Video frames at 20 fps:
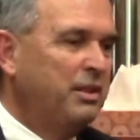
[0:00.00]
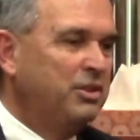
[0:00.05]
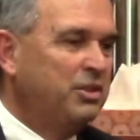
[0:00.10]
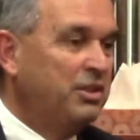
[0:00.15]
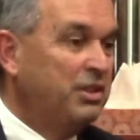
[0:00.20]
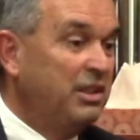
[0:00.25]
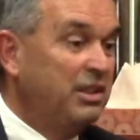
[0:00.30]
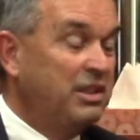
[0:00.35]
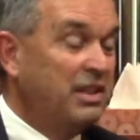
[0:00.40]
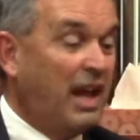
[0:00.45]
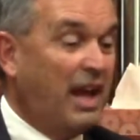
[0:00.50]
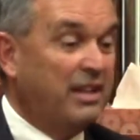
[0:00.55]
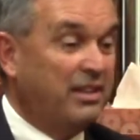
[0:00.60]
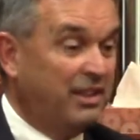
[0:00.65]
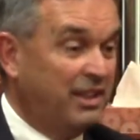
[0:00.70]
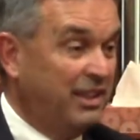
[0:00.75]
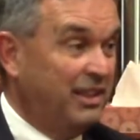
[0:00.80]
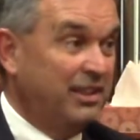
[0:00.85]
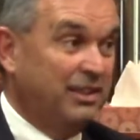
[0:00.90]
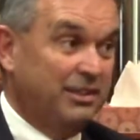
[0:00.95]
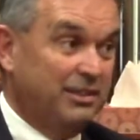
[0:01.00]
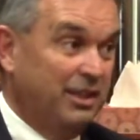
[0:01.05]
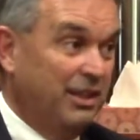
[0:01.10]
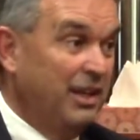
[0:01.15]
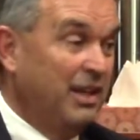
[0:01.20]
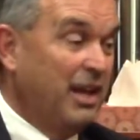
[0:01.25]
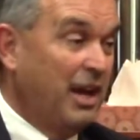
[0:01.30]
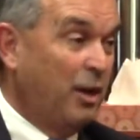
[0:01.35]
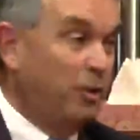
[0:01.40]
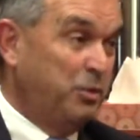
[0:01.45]
And she, I think, I
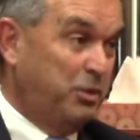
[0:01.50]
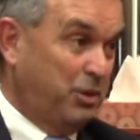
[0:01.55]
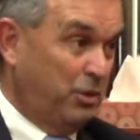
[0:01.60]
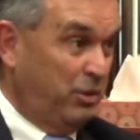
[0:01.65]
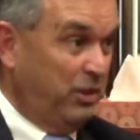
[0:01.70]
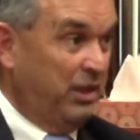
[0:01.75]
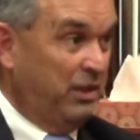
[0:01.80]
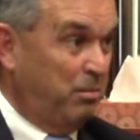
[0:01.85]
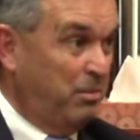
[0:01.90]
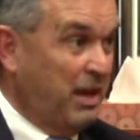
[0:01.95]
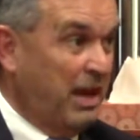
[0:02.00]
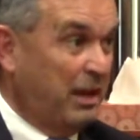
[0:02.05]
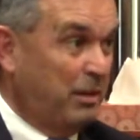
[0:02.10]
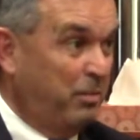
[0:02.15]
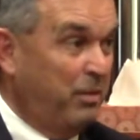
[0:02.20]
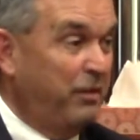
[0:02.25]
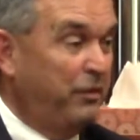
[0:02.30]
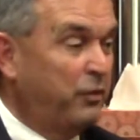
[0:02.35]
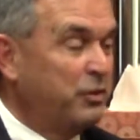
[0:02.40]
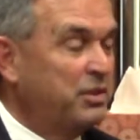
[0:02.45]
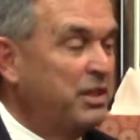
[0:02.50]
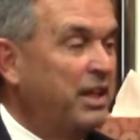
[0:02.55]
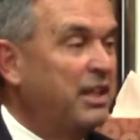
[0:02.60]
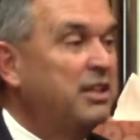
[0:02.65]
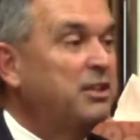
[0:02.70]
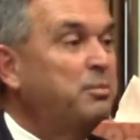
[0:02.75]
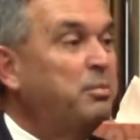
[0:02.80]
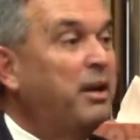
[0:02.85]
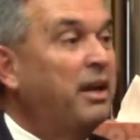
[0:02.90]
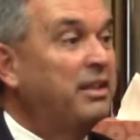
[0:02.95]
hope she don't get mad at me for saying
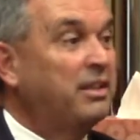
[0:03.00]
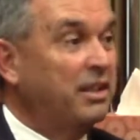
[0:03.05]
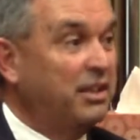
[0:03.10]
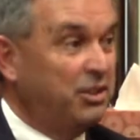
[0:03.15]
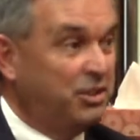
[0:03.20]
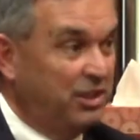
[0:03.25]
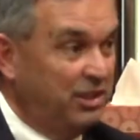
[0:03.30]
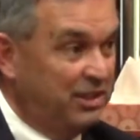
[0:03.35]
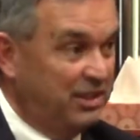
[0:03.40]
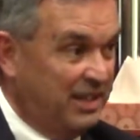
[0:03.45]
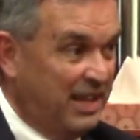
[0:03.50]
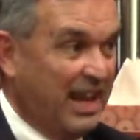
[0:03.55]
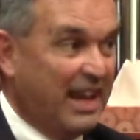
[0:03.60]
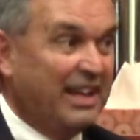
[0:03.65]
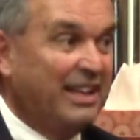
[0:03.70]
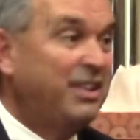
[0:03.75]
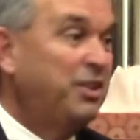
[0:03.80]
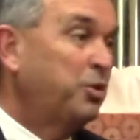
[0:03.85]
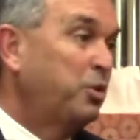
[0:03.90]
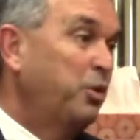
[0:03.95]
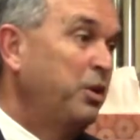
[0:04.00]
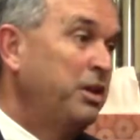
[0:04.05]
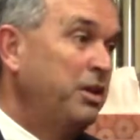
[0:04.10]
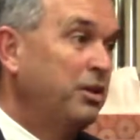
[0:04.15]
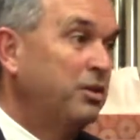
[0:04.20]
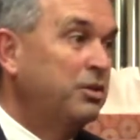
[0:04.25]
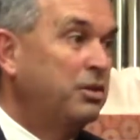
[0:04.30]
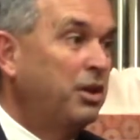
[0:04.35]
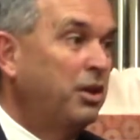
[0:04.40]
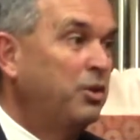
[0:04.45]
this, but I think she's 93
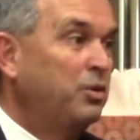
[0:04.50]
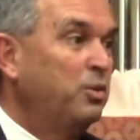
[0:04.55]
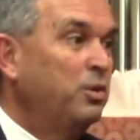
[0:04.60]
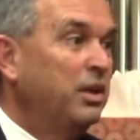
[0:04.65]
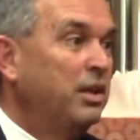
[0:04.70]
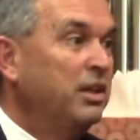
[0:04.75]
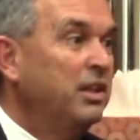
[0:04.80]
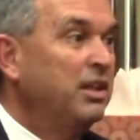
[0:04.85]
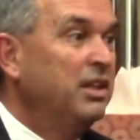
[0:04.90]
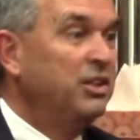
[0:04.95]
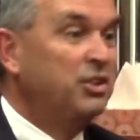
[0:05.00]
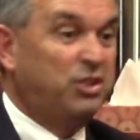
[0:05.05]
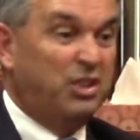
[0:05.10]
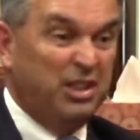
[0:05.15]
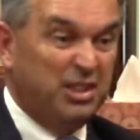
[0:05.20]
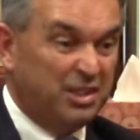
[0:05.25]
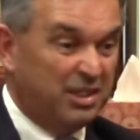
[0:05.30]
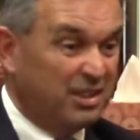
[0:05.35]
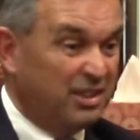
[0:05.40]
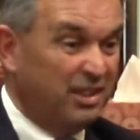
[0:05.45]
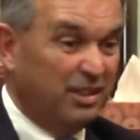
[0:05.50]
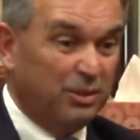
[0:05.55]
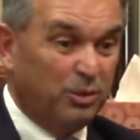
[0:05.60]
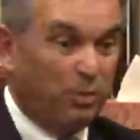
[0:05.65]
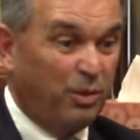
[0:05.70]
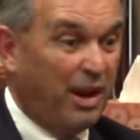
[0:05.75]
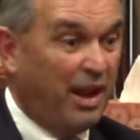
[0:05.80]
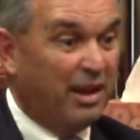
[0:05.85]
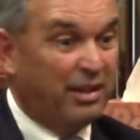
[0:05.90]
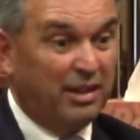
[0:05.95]
years old, and she's still
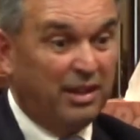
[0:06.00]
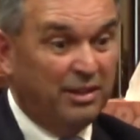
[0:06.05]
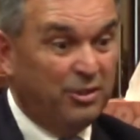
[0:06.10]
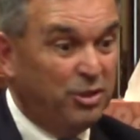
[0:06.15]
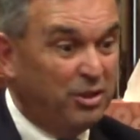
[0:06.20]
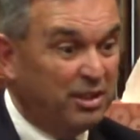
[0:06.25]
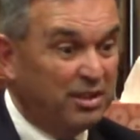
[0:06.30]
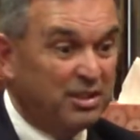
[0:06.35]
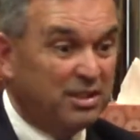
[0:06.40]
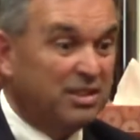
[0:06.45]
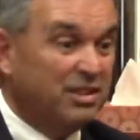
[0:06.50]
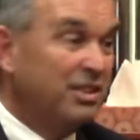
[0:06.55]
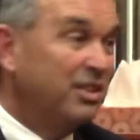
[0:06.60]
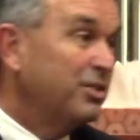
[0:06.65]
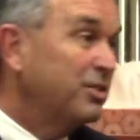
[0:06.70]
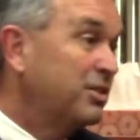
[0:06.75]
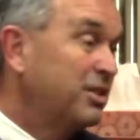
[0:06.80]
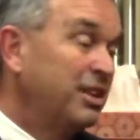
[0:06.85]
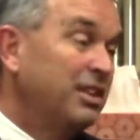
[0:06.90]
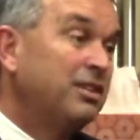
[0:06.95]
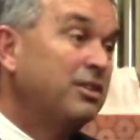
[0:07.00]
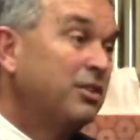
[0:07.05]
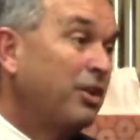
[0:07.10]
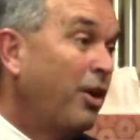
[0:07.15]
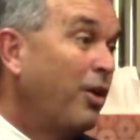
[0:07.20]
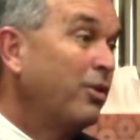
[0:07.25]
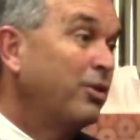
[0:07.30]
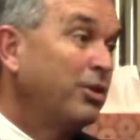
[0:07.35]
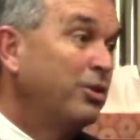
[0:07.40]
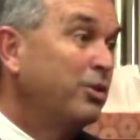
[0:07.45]
around, and you can still sit and
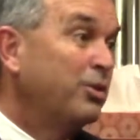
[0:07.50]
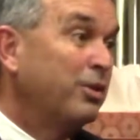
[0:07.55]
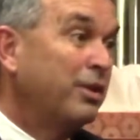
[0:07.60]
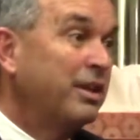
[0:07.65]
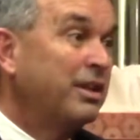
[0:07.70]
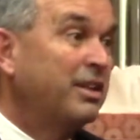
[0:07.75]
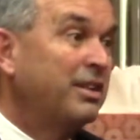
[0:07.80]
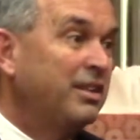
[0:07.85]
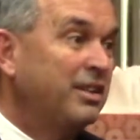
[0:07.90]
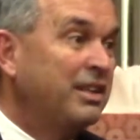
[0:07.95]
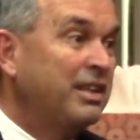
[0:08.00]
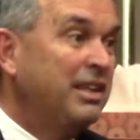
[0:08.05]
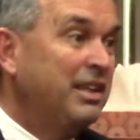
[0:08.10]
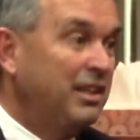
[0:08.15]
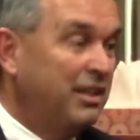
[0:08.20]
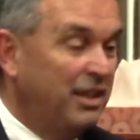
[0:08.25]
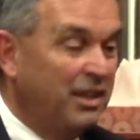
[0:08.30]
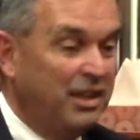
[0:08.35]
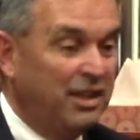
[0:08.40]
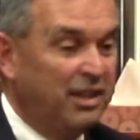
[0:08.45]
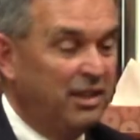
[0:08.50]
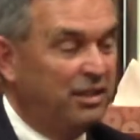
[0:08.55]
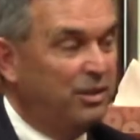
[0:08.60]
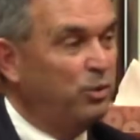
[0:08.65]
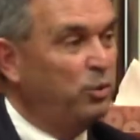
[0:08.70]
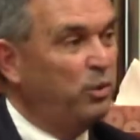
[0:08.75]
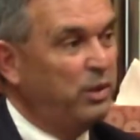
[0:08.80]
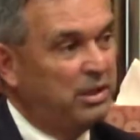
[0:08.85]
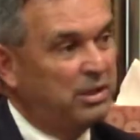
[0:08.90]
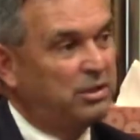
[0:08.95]
talk to her and glean
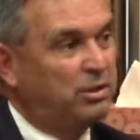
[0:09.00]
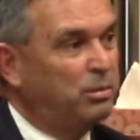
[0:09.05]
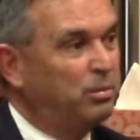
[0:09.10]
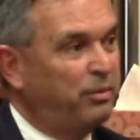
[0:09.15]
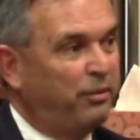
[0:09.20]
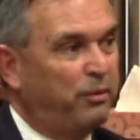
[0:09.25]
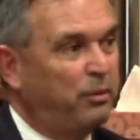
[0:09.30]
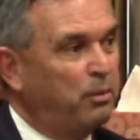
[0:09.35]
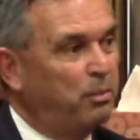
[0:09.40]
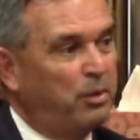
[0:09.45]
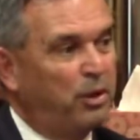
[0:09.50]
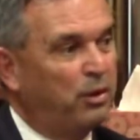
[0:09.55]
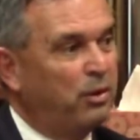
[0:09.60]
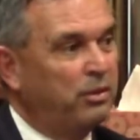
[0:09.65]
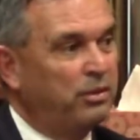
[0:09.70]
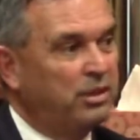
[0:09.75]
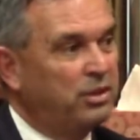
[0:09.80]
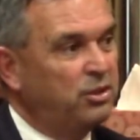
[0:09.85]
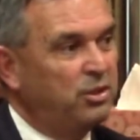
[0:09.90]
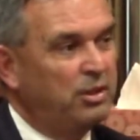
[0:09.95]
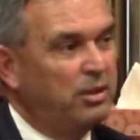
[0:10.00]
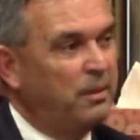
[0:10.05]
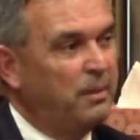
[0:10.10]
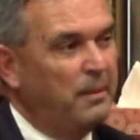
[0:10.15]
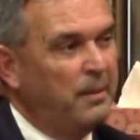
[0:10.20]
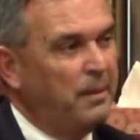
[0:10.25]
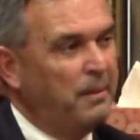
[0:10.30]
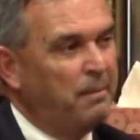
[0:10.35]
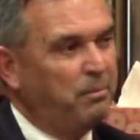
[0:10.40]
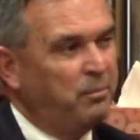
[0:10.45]
the wisdom from her that
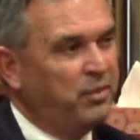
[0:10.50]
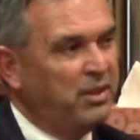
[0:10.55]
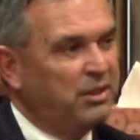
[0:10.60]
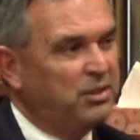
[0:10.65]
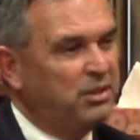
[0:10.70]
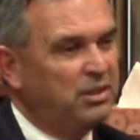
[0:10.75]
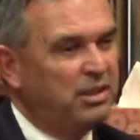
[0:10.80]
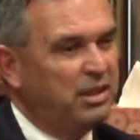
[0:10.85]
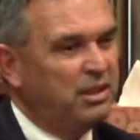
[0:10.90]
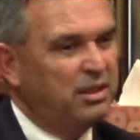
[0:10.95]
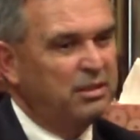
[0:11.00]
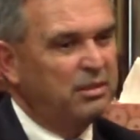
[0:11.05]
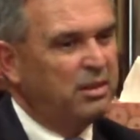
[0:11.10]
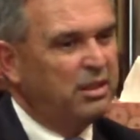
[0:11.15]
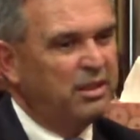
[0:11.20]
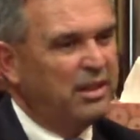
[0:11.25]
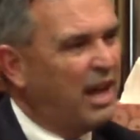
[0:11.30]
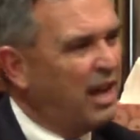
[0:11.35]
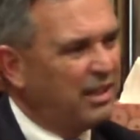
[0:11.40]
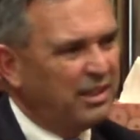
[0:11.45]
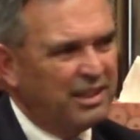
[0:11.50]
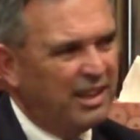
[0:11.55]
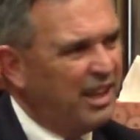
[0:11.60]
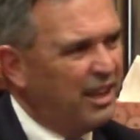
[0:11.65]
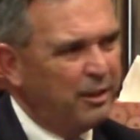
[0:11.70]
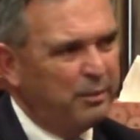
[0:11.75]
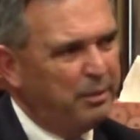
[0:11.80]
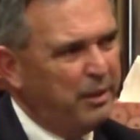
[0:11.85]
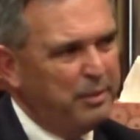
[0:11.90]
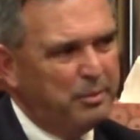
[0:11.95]
that not a
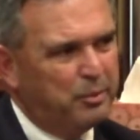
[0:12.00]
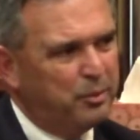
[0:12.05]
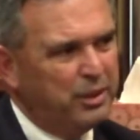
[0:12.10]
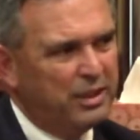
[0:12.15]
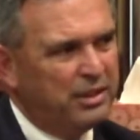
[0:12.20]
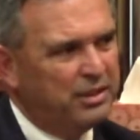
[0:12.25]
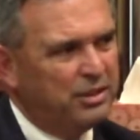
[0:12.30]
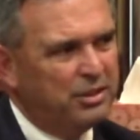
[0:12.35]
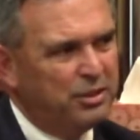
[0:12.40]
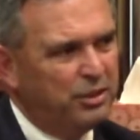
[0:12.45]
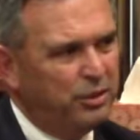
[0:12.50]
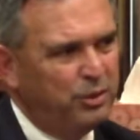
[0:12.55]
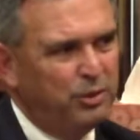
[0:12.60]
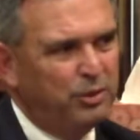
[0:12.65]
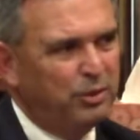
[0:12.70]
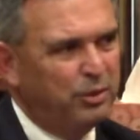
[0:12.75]
lot of people get to do.